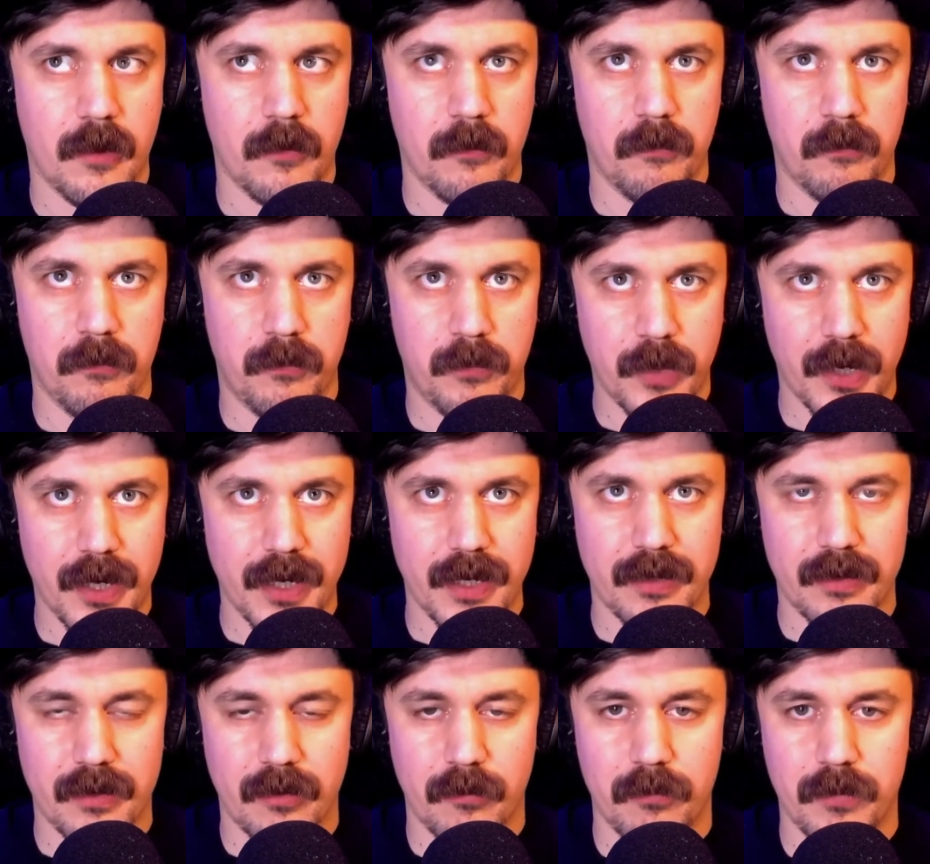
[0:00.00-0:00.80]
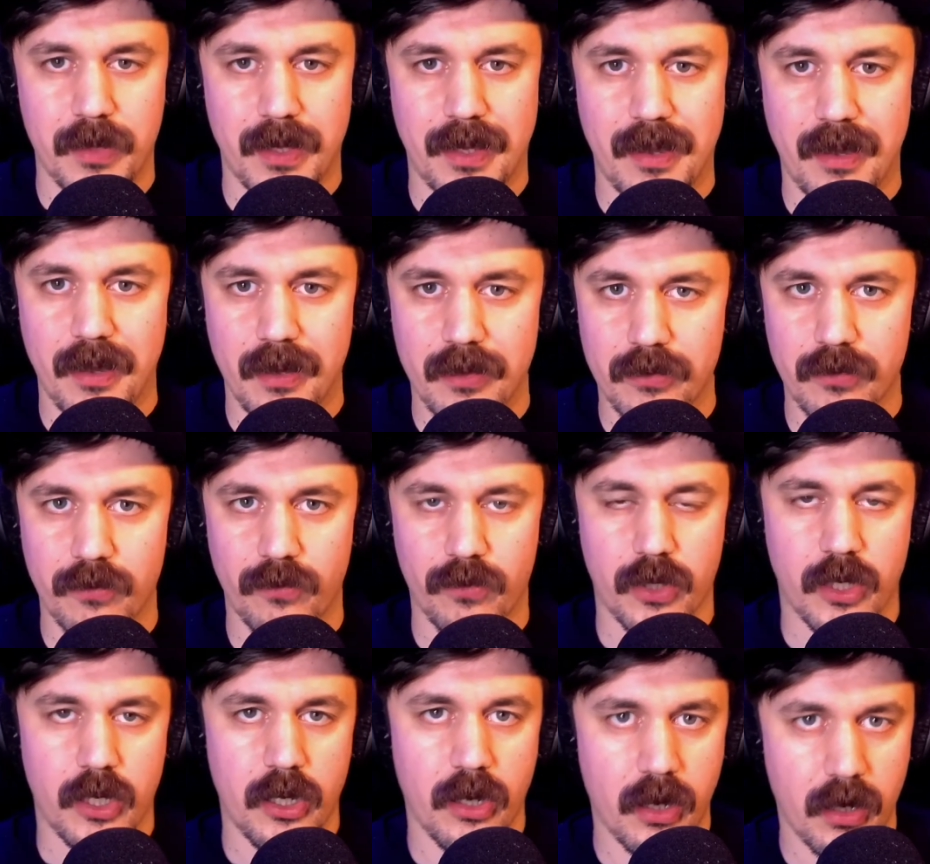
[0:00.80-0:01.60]
but because of
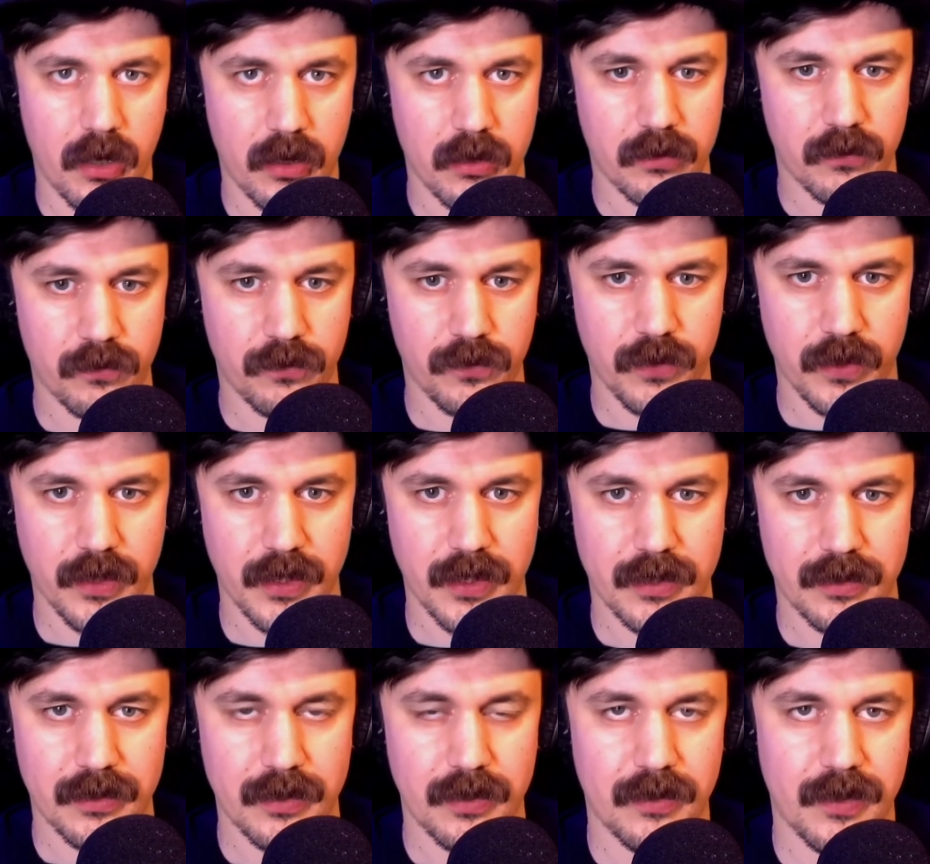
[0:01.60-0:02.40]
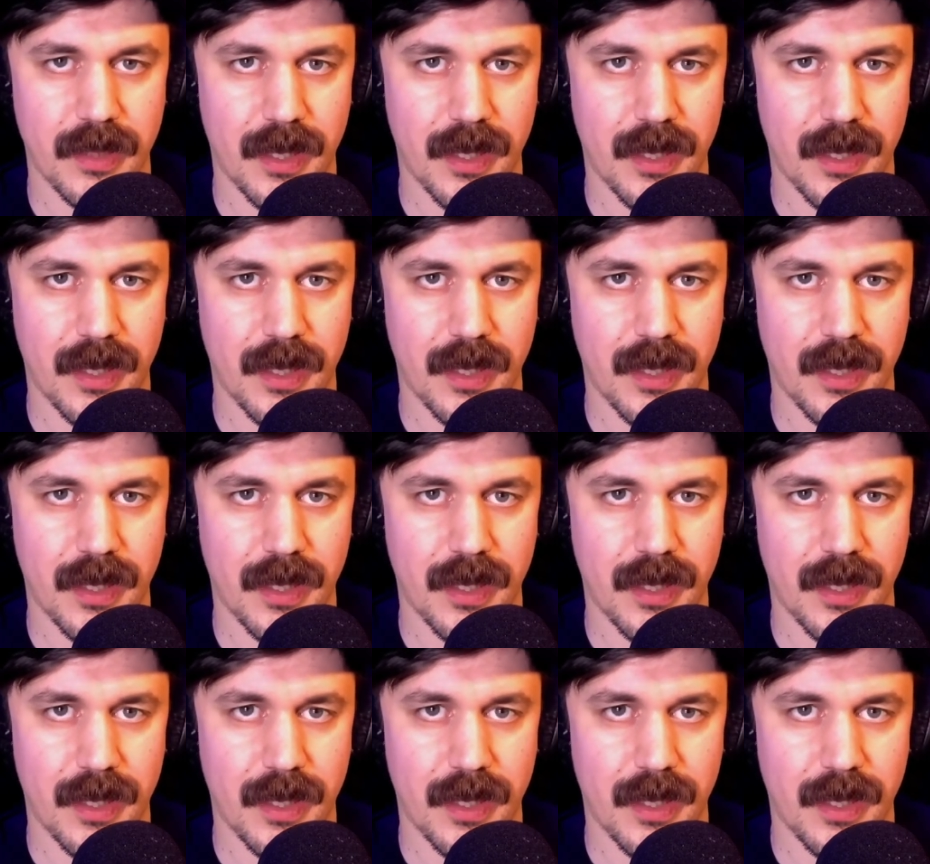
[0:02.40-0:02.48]
the conflict